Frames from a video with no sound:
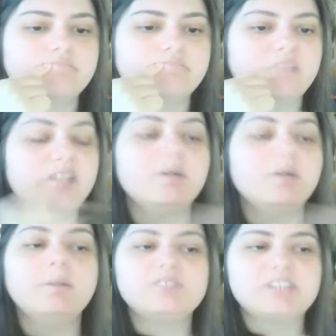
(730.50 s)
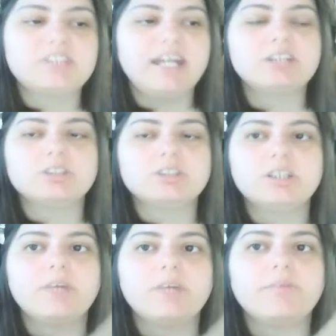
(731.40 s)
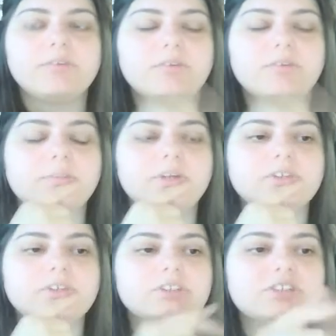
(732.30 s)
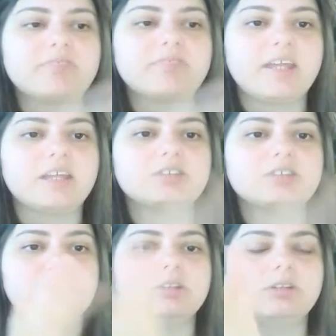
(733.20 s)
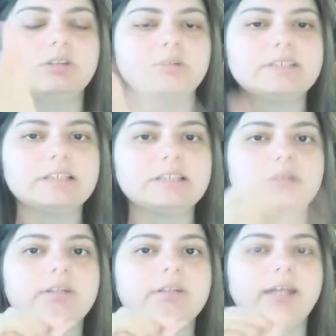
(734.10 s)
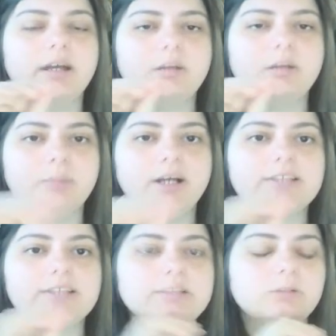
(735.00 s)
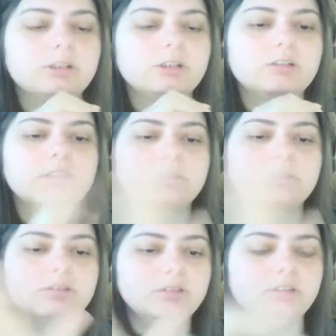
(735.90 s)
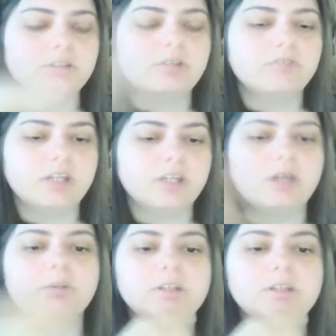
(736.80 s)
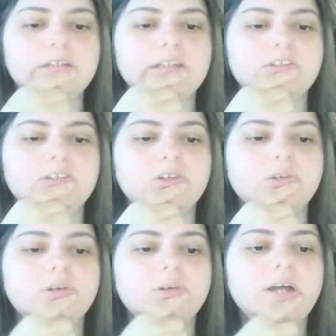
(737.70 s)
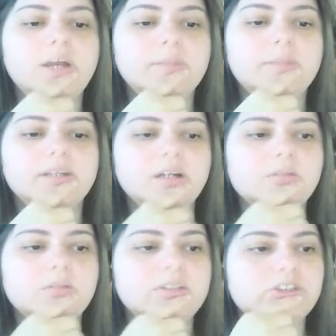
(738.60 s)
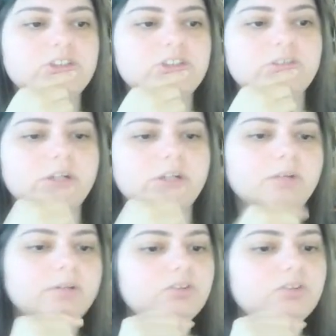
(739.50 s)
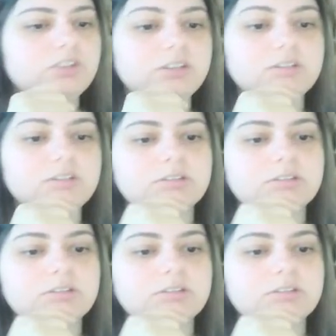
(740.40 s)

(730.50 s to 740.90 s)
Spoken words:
I know I'm just casually going through the motions of things. You can always slow it down, pause it when the video when you need to. Be like, oh, what did she do here? Well, she did this.